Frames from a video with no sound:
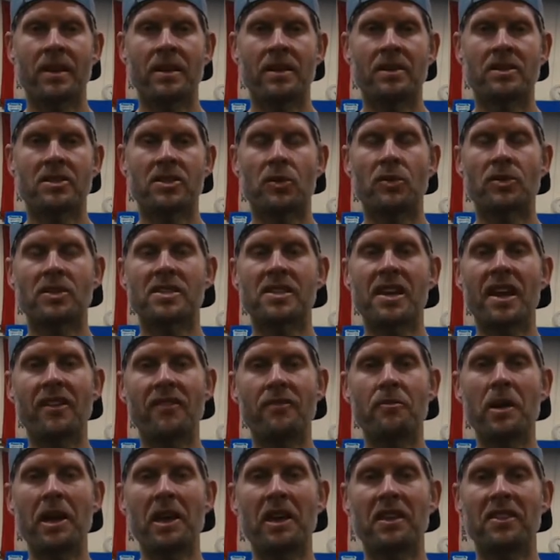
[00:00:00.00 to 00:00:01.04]
So instead of
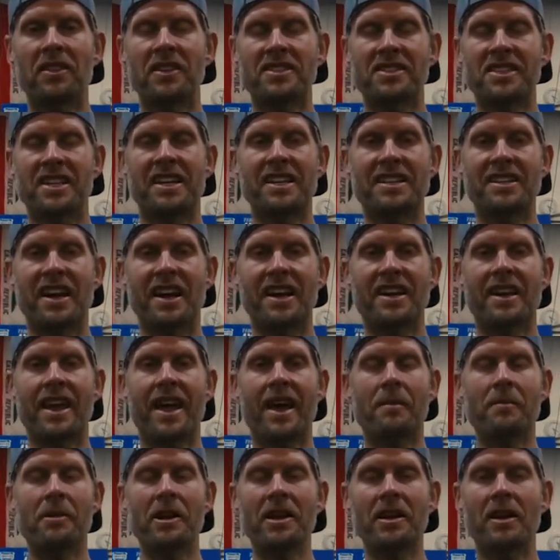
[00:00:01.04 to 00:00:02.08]
making this a
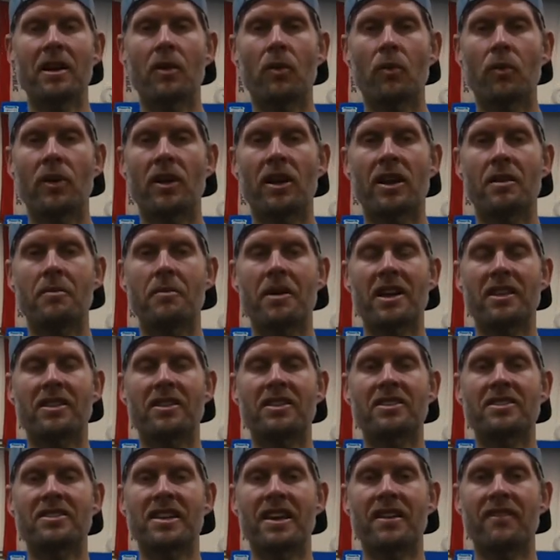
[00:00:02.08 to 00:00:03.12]
dynamic, we're going to make
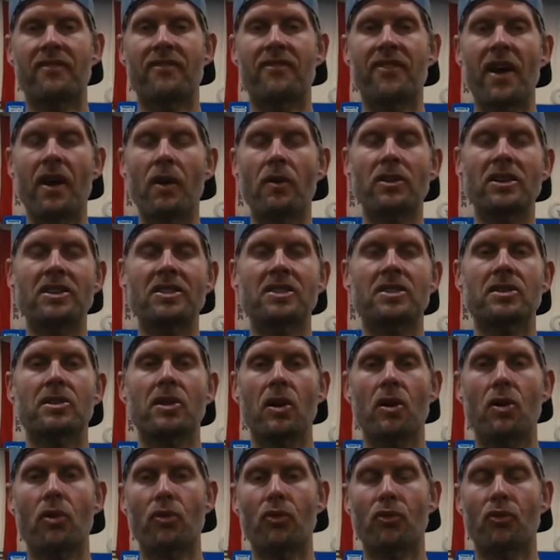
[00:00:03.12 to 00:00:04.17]
this a very
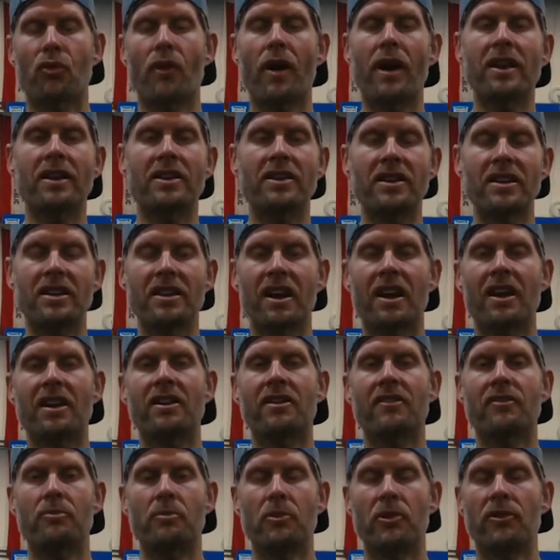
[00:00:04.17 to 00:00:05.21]
slow, grindy kind
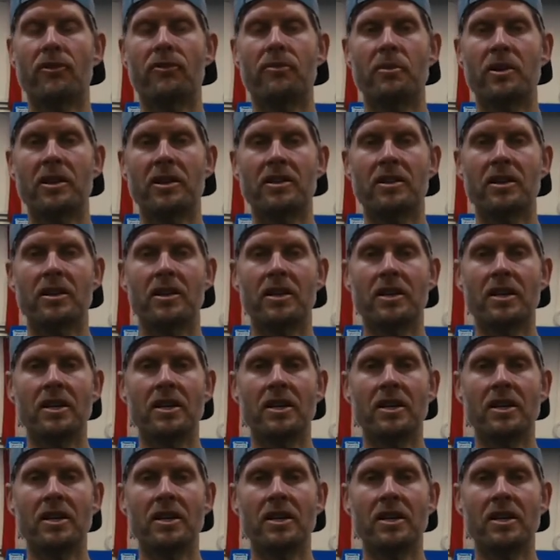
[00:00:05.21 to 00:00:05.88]
of movement,